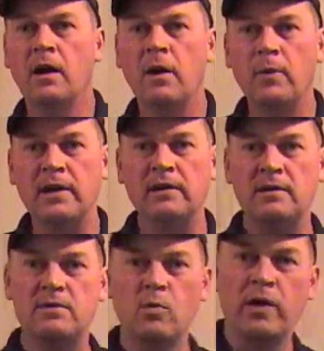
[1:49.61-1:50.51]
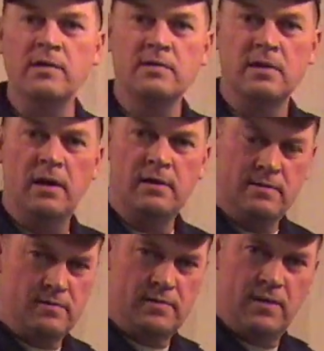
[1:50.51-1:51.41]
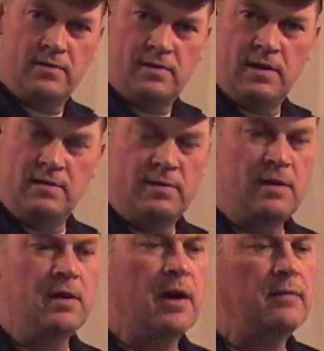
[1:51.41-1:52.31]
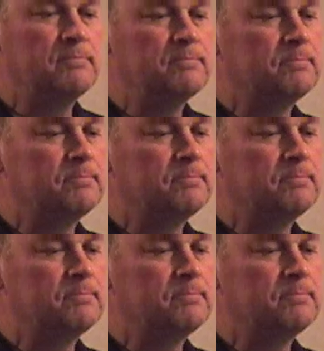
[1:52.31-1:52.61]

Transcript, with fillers: Alright, we get these wings cut, they're CNC cut.